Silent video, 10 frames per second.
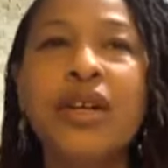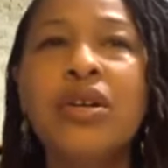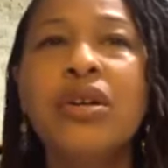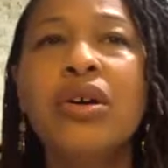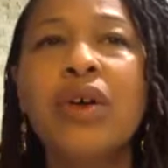
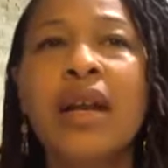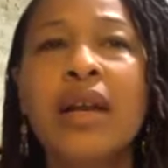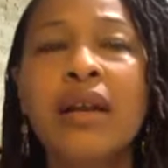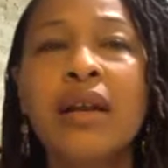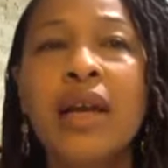you know,
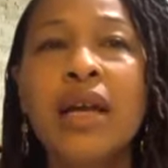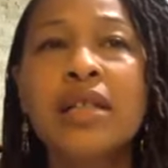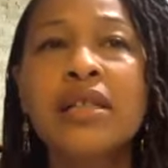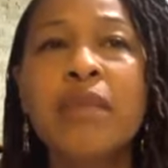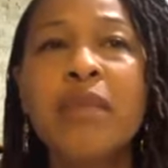and
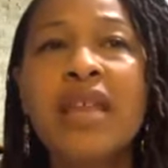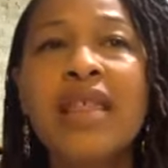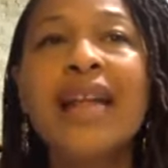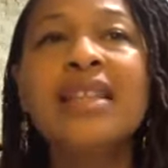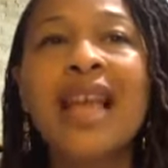to me,
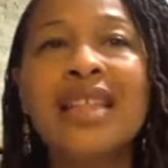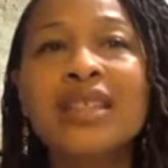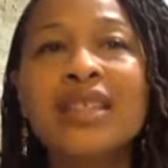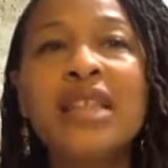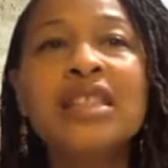that
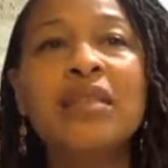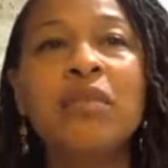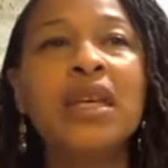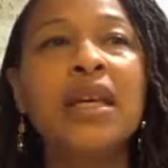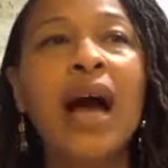speaks to
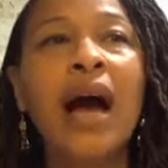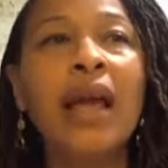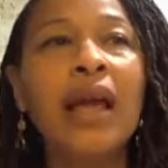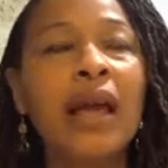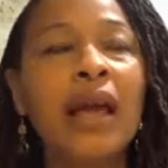me.
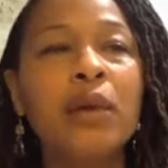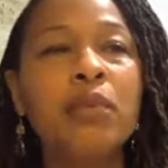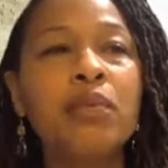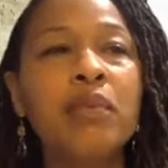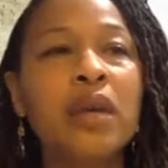I am,